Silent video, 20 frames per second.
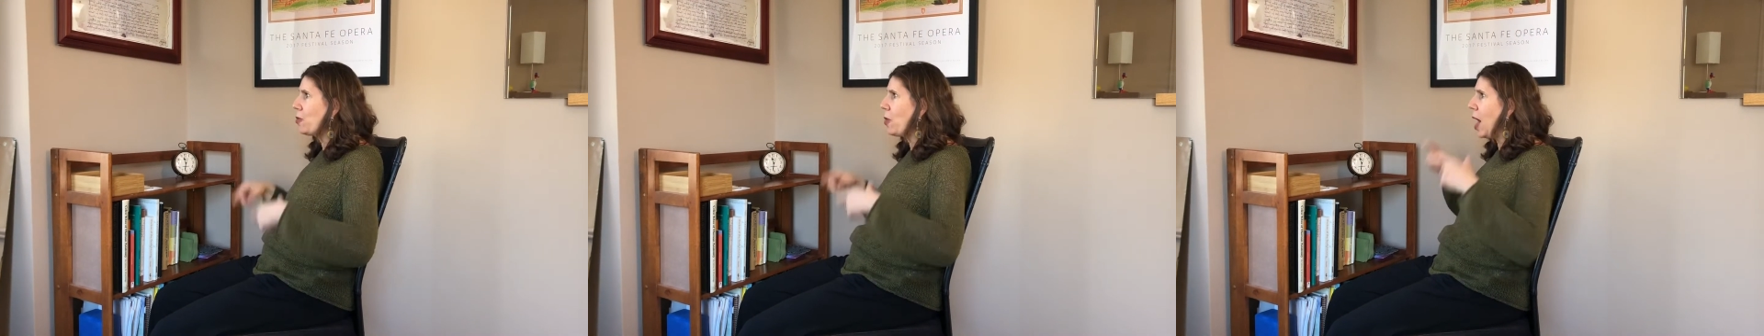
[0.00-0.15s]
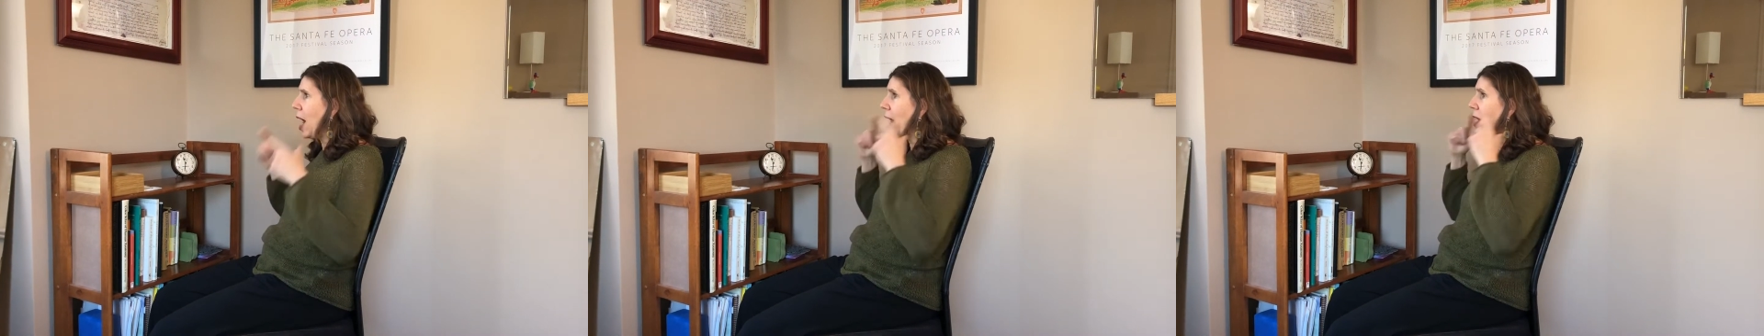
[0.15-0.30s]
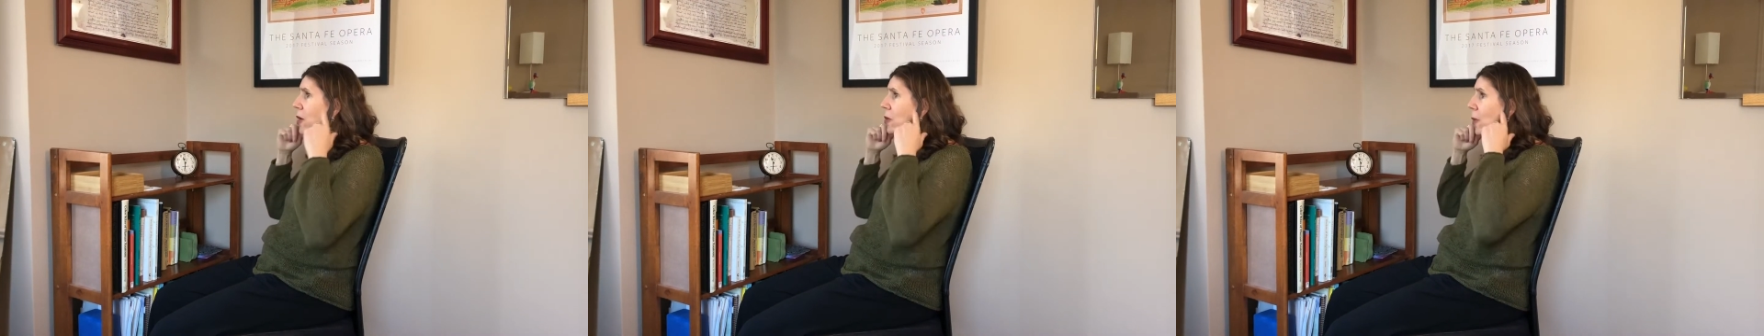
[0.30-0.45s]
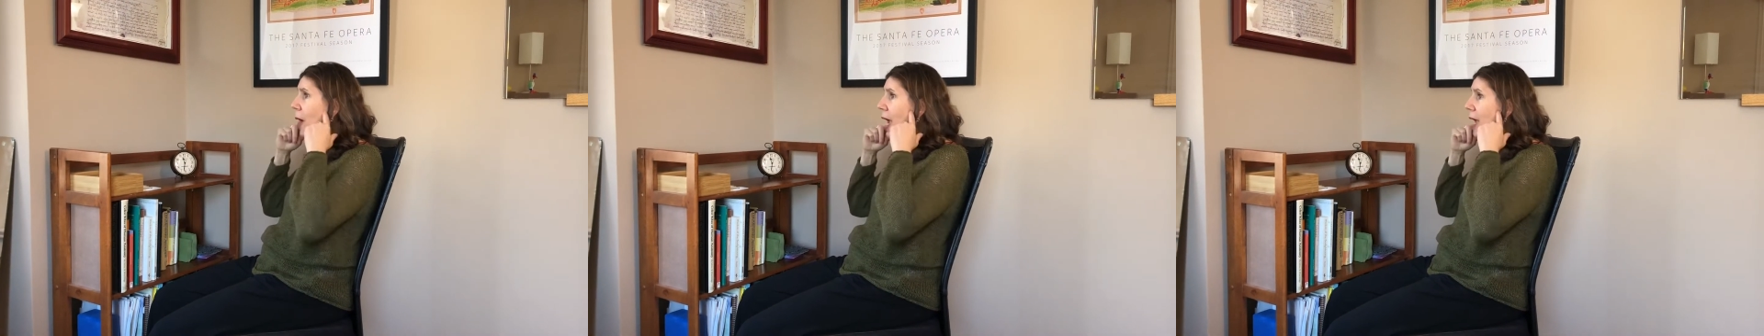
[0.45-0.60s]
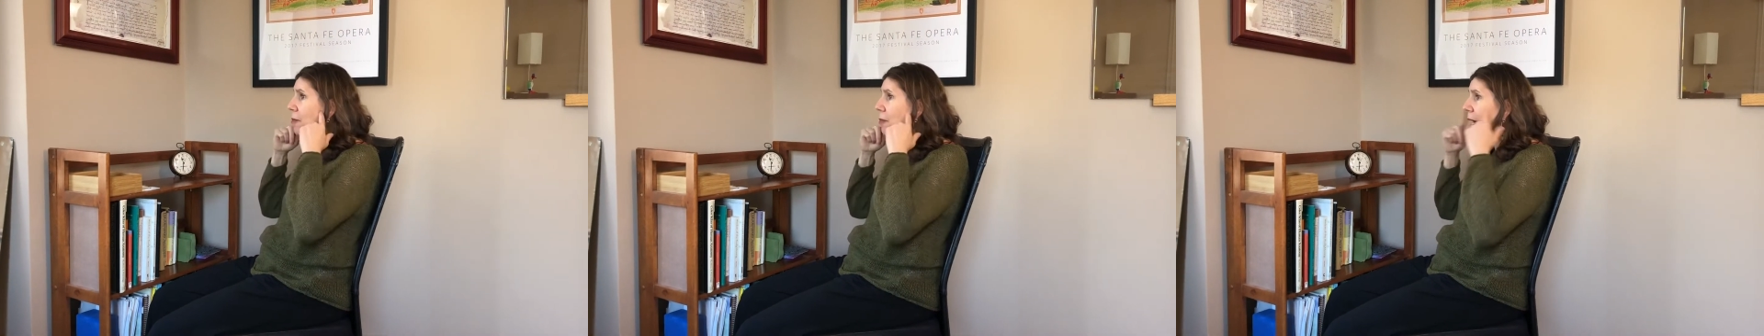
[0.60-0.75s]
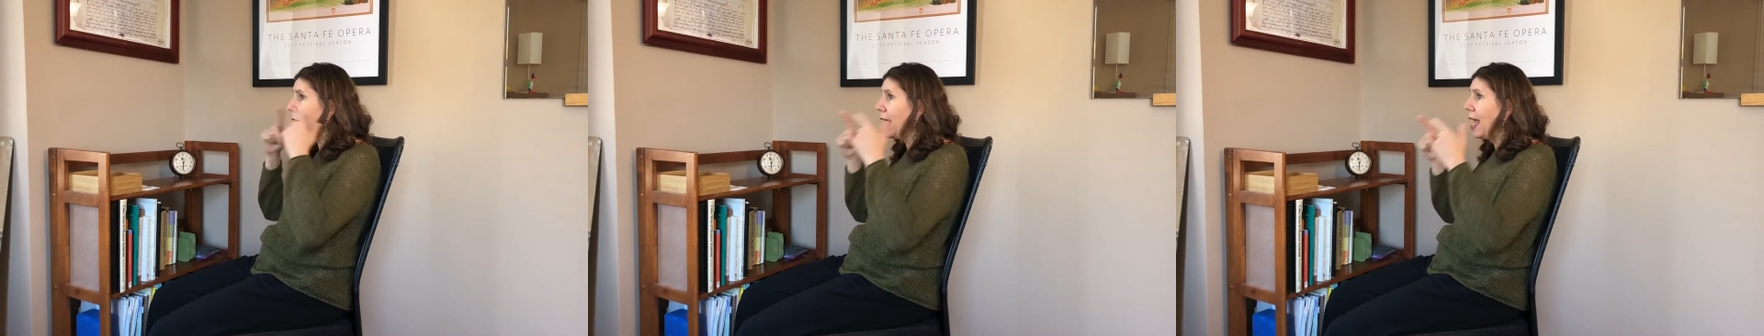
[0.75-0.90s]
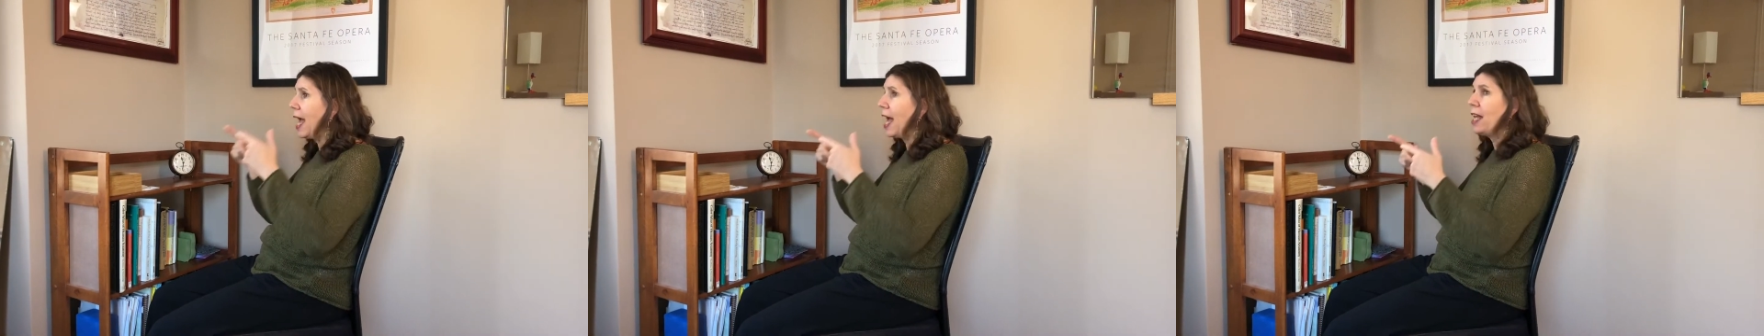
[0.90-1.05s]
right away
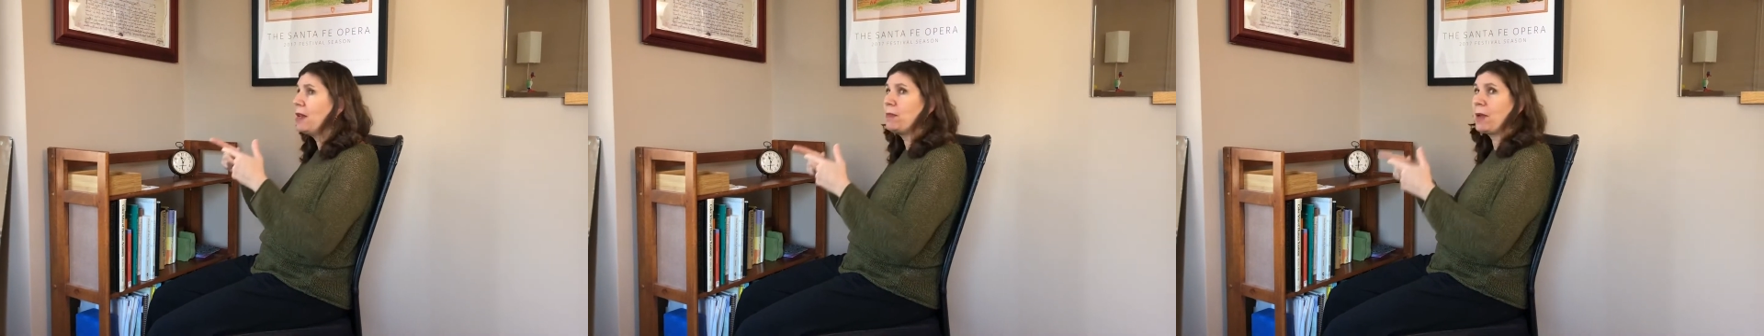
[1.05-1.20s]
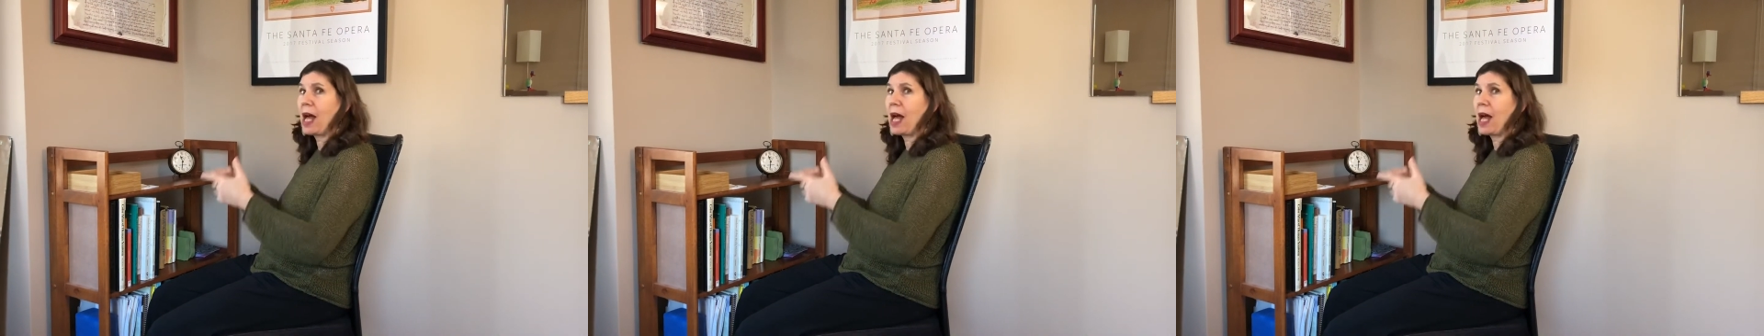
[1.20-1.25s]
my head